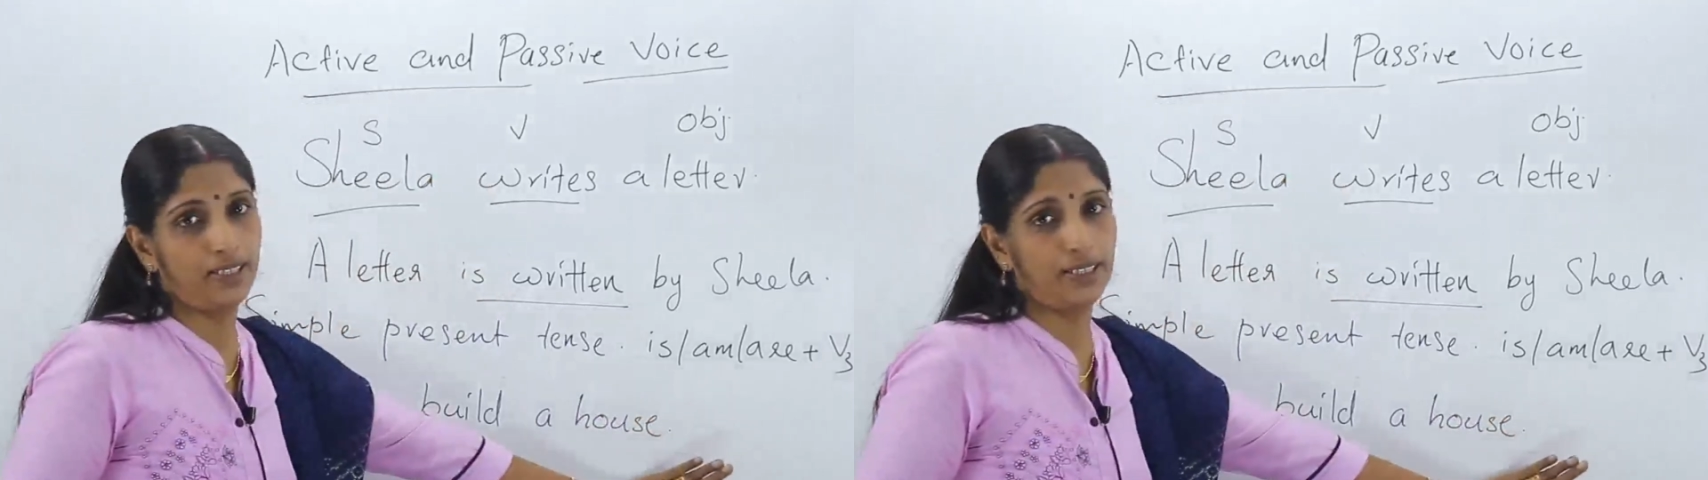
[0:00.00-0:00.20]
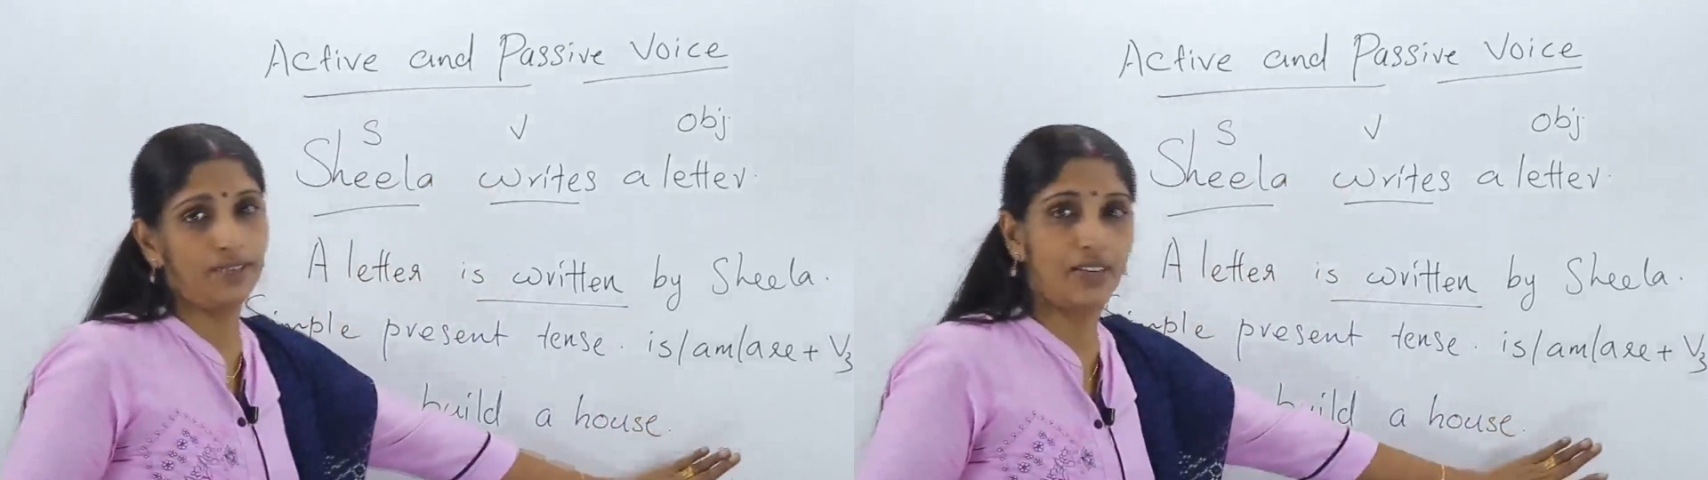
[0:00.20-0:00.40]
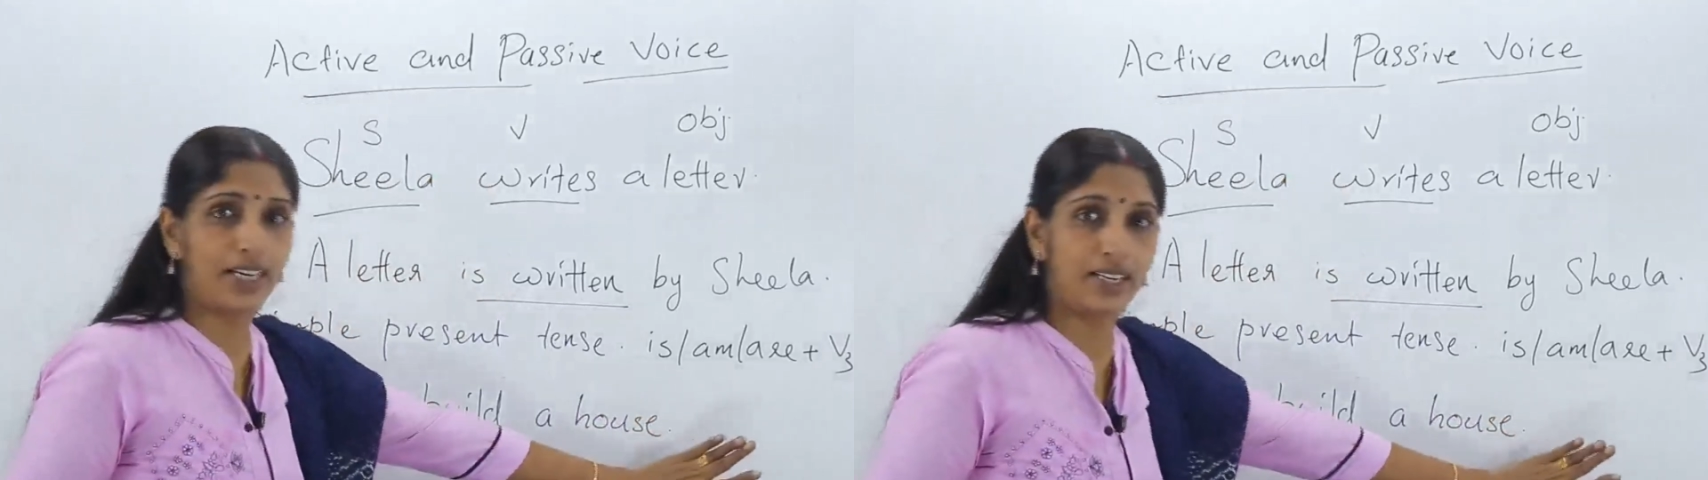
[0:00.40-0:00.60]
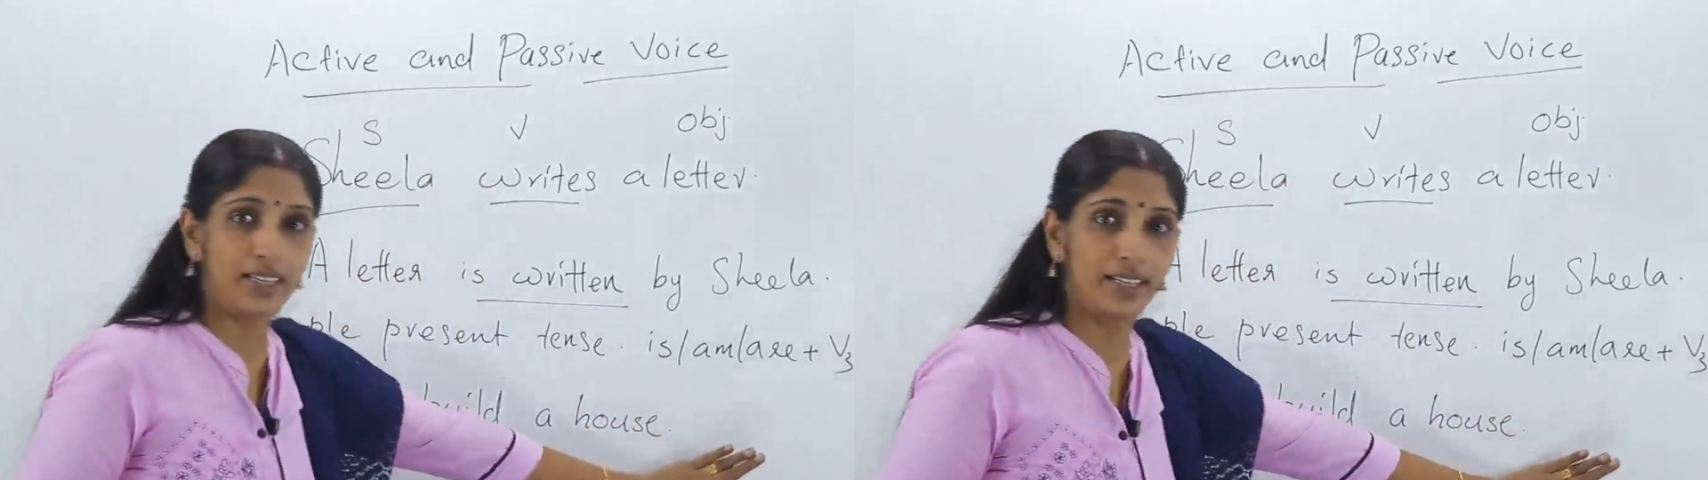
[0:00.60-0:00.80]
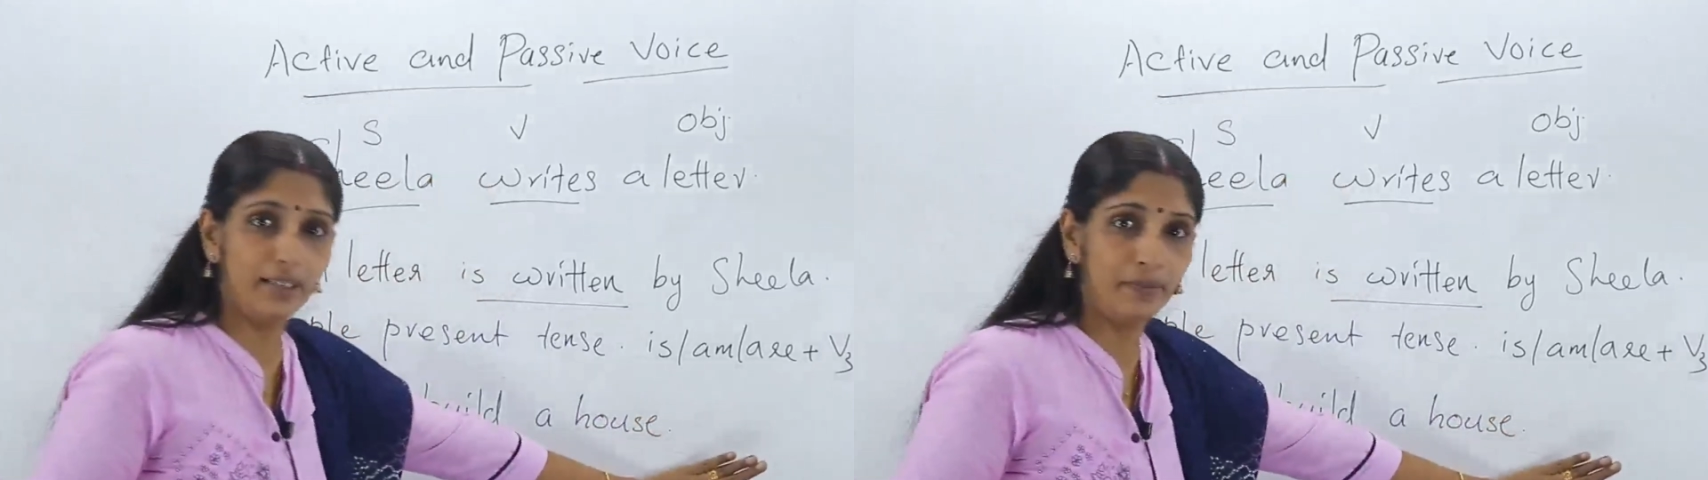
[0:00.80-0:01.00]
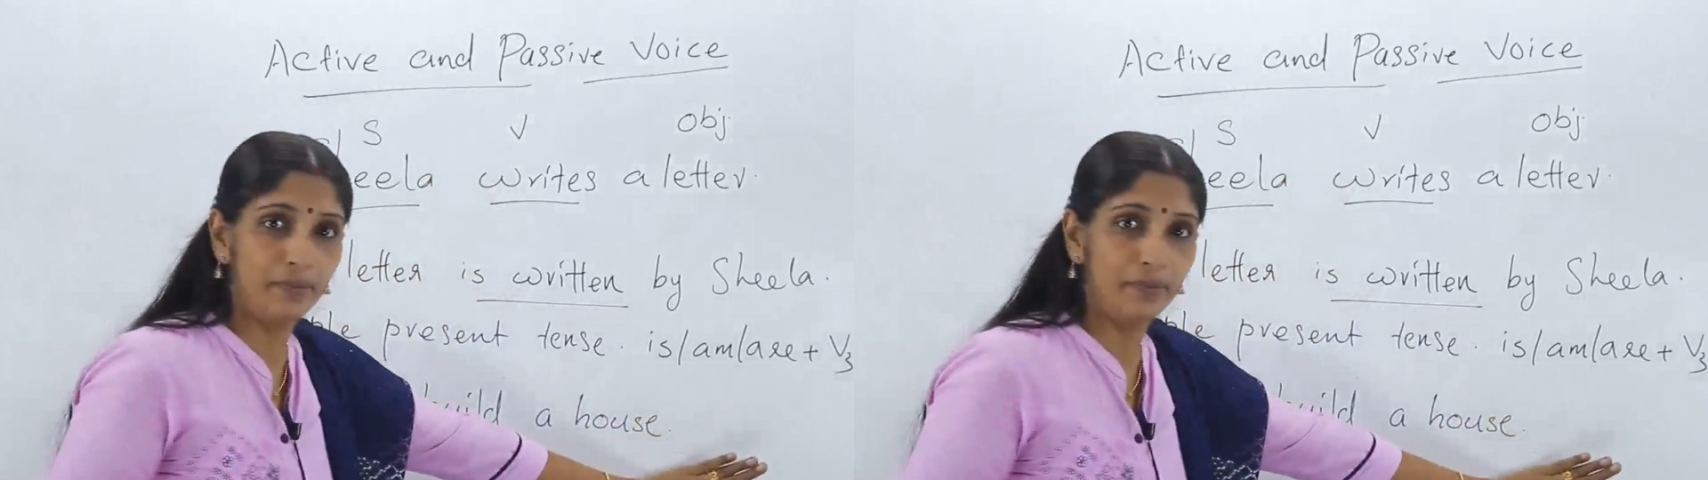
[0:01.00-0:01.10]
It's very clear.